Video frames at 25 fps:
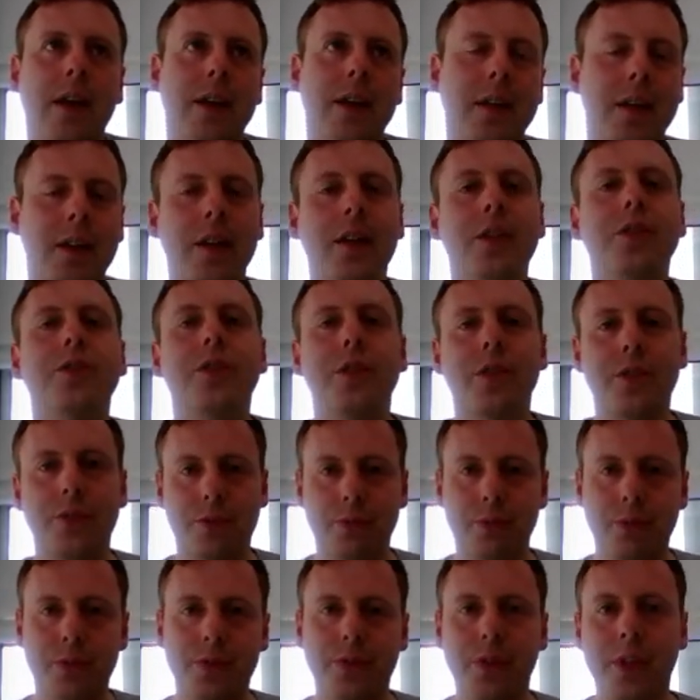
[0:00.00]

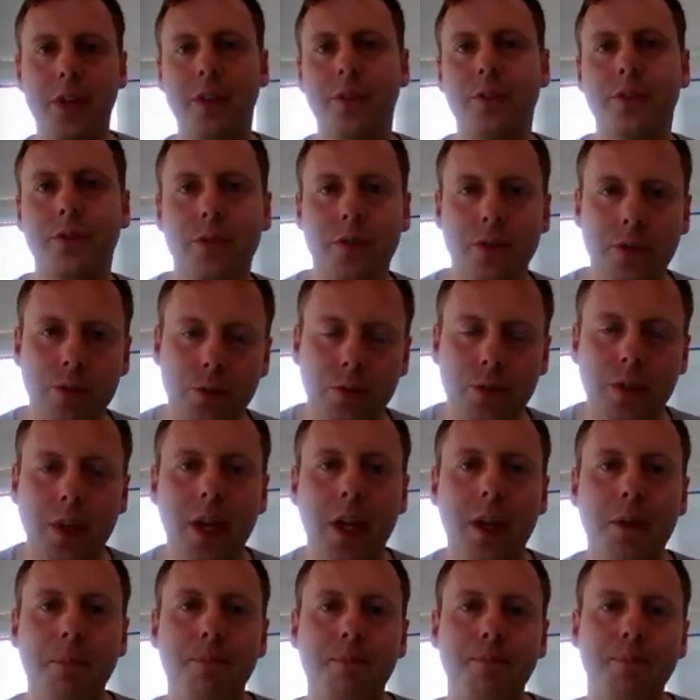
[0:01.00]
collisions with sounds you'll
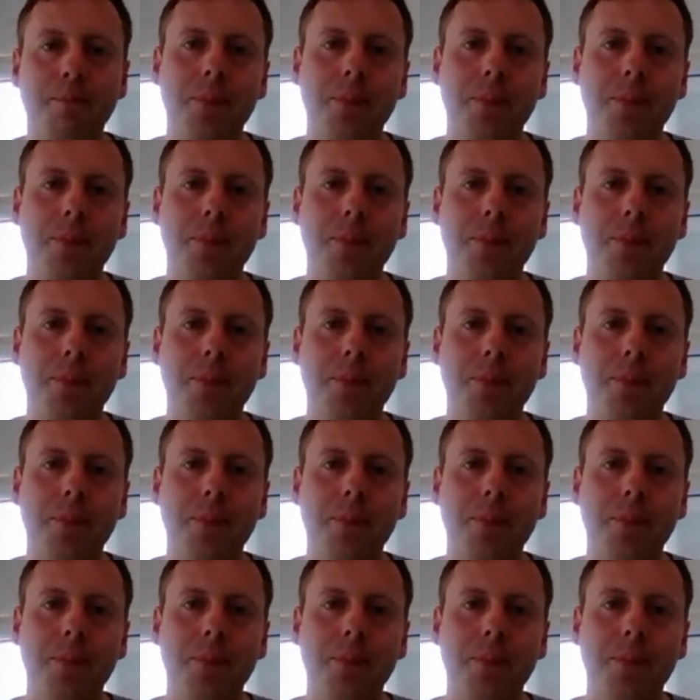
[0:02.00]
get.